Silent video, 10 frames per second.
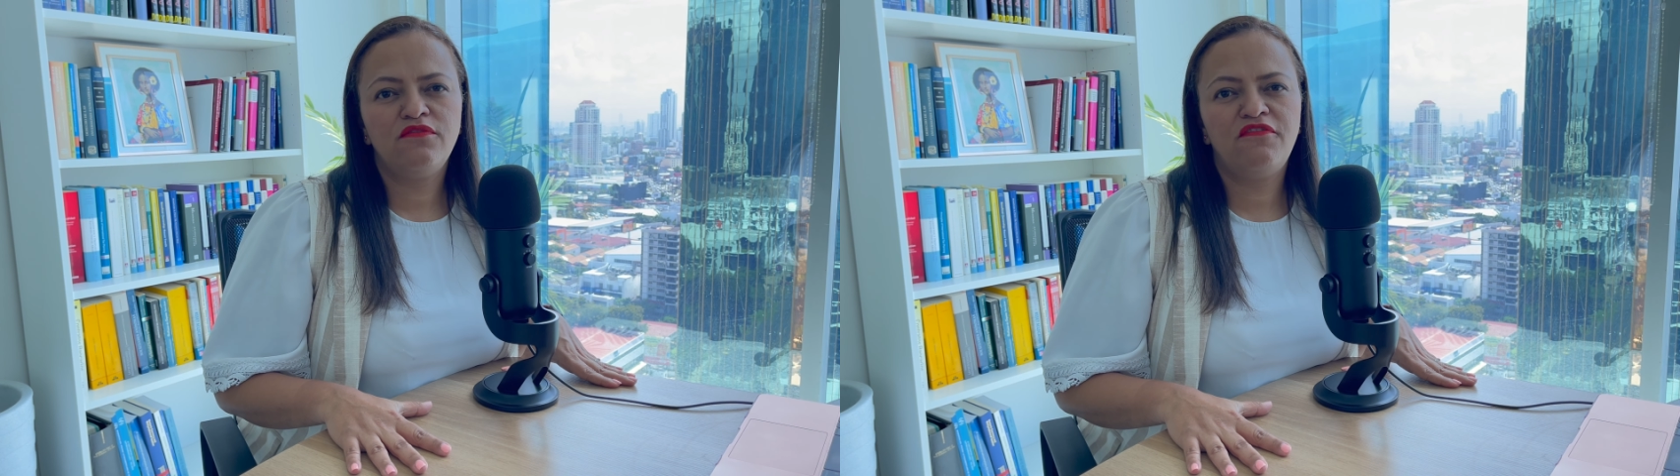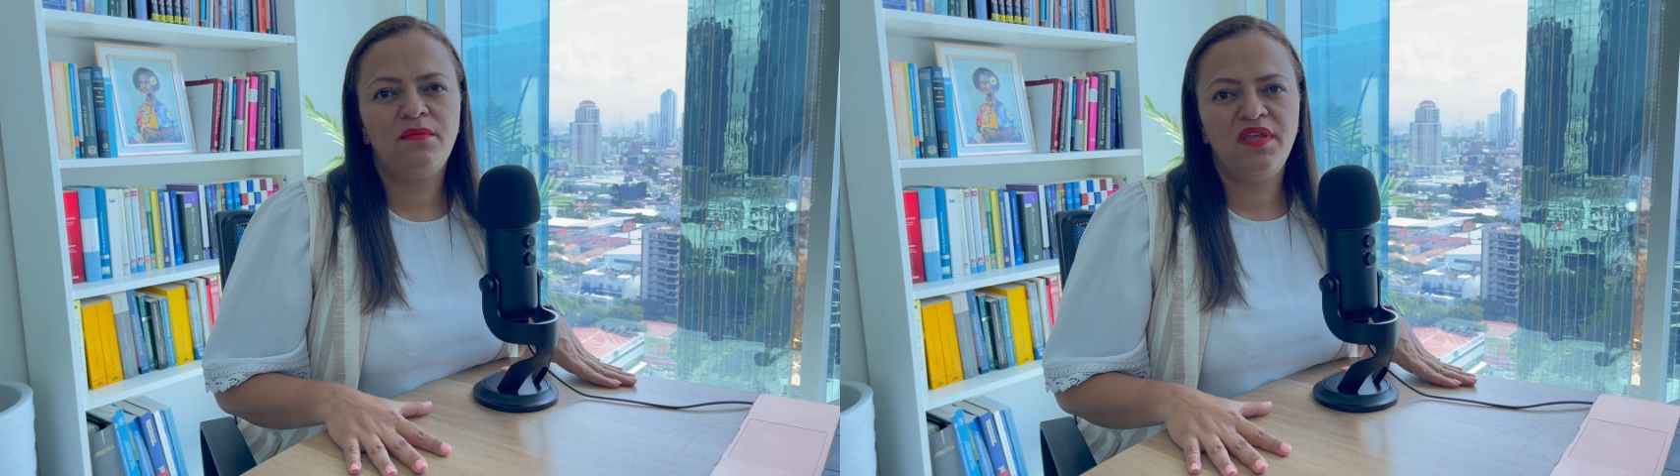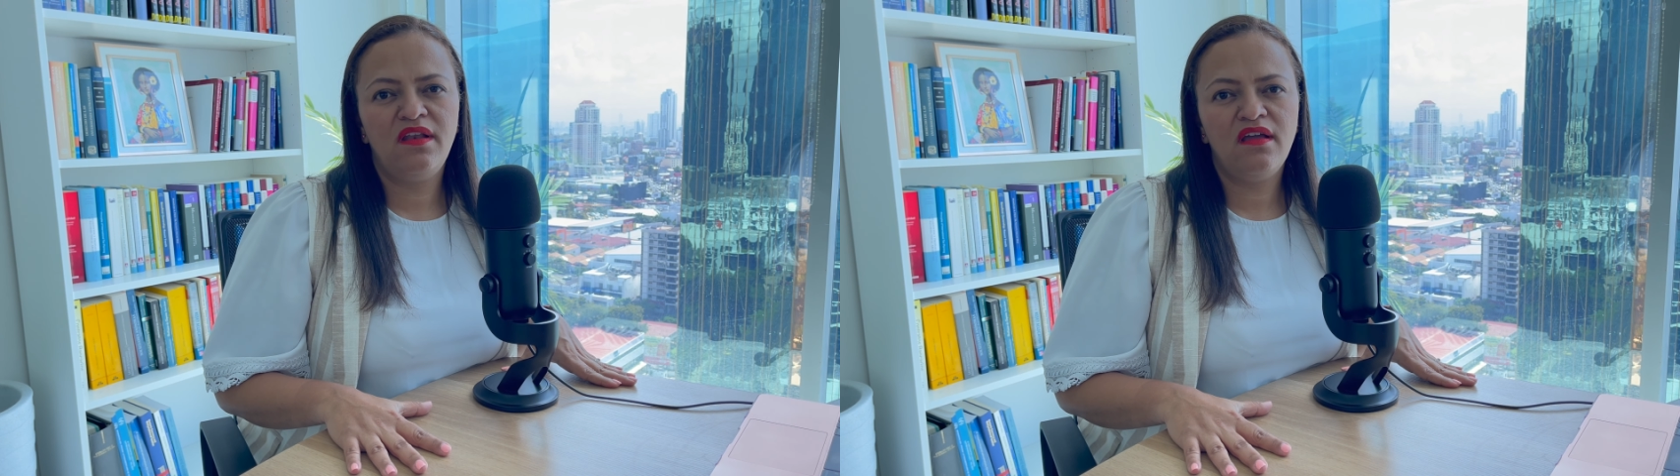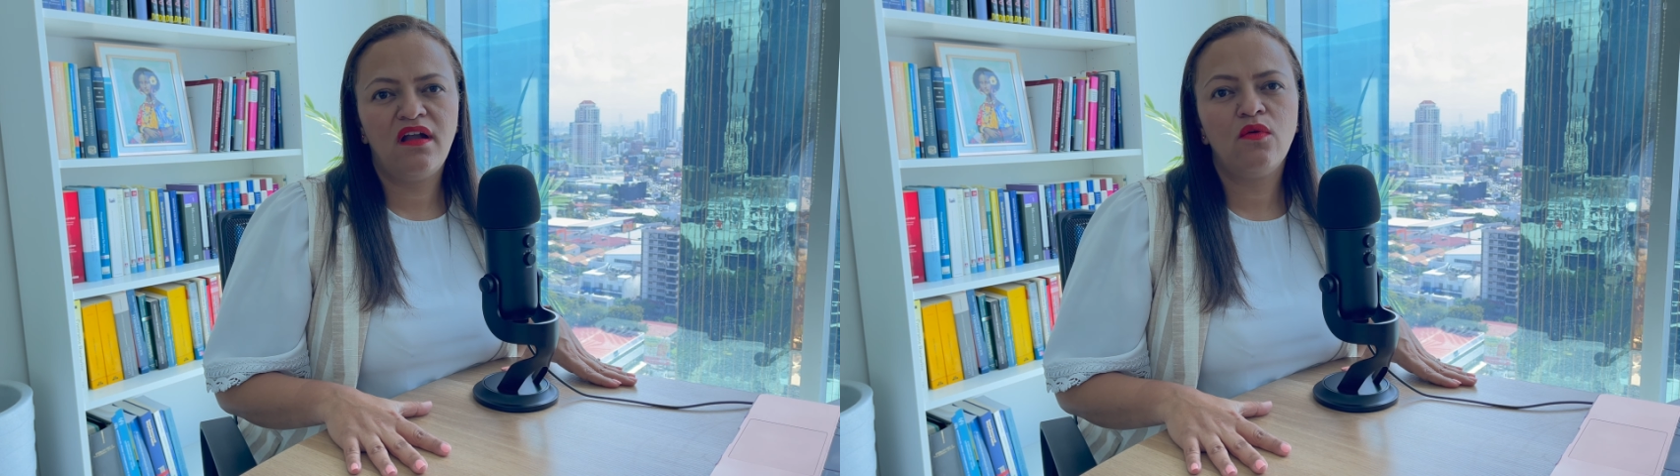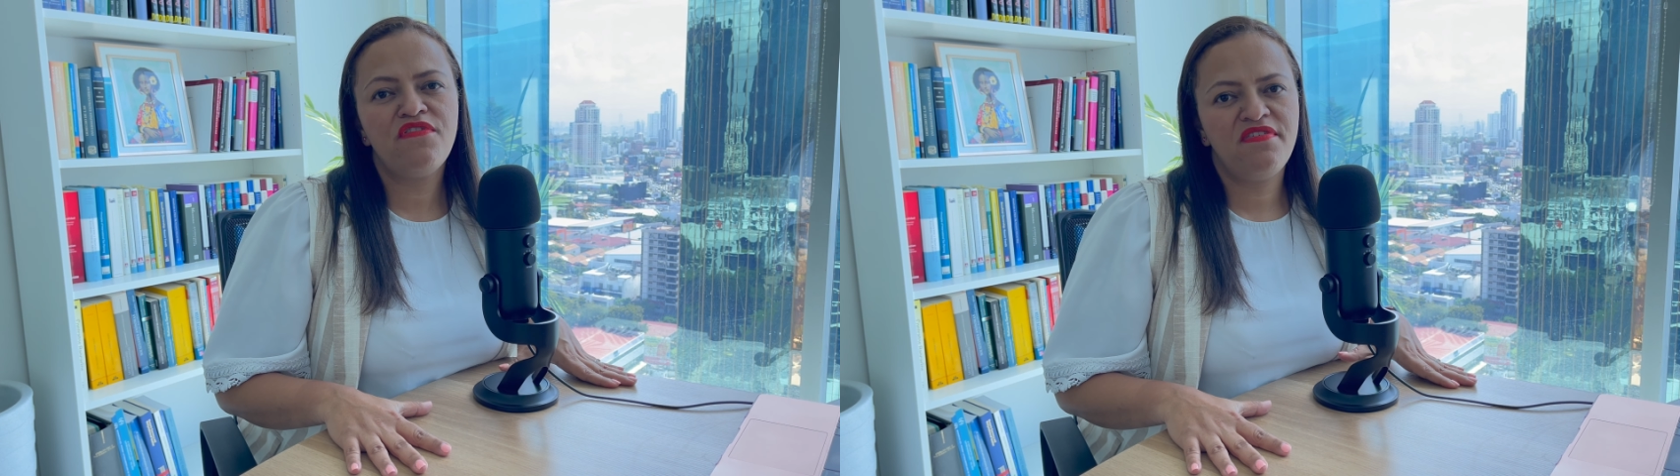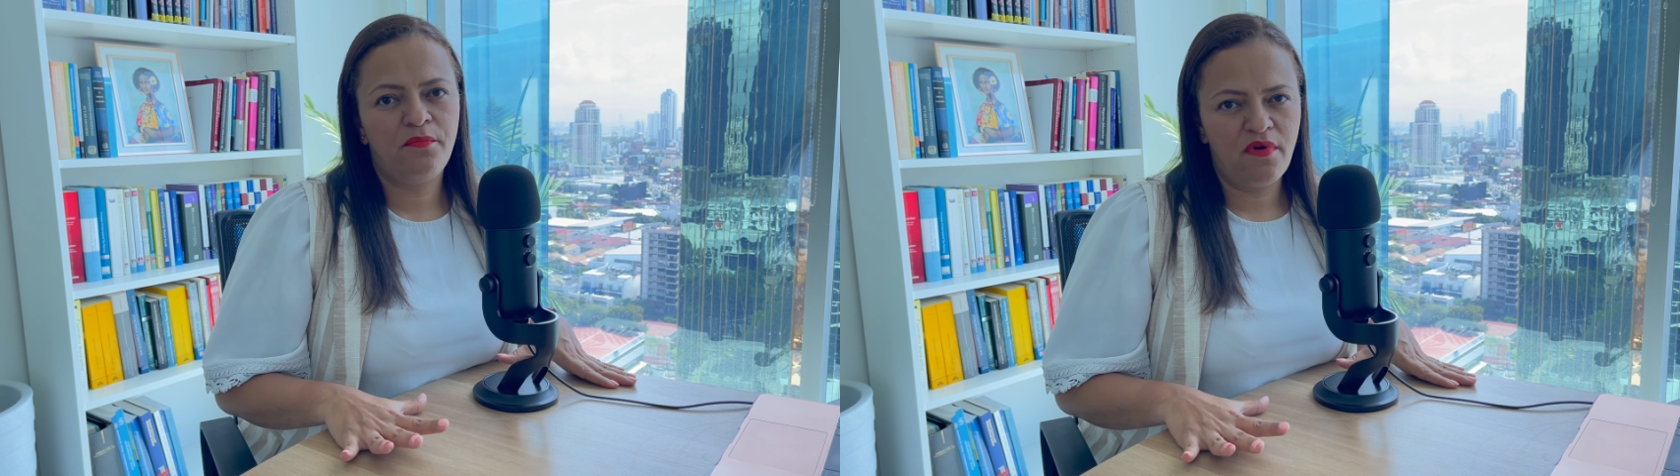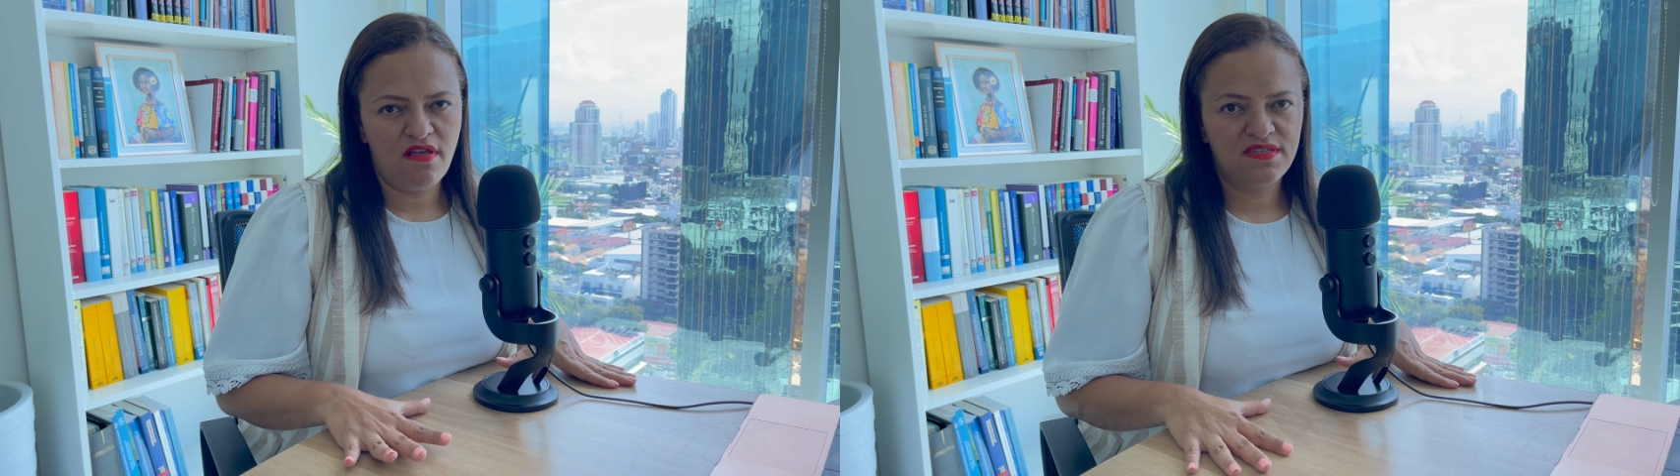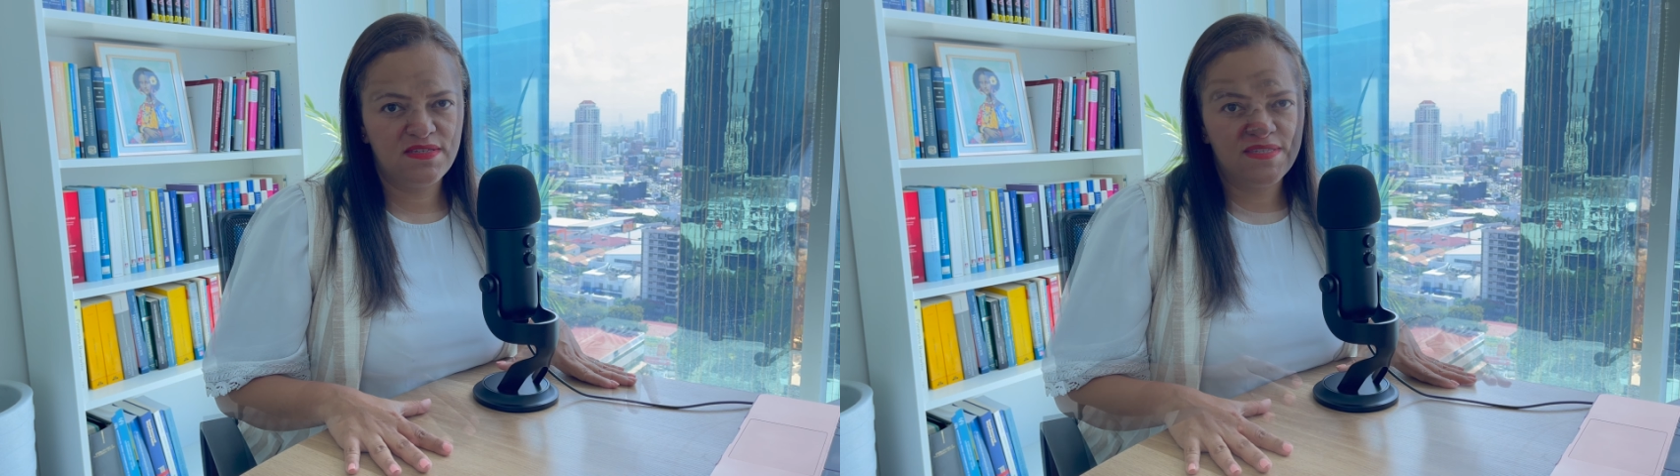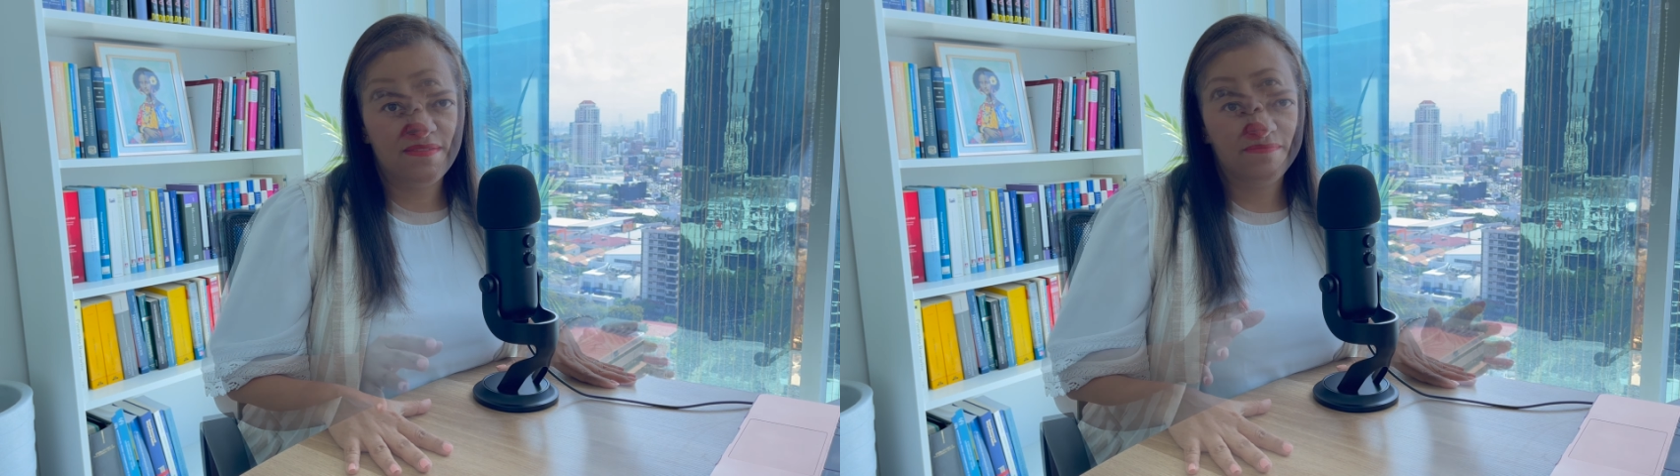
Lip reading: familiar with the process.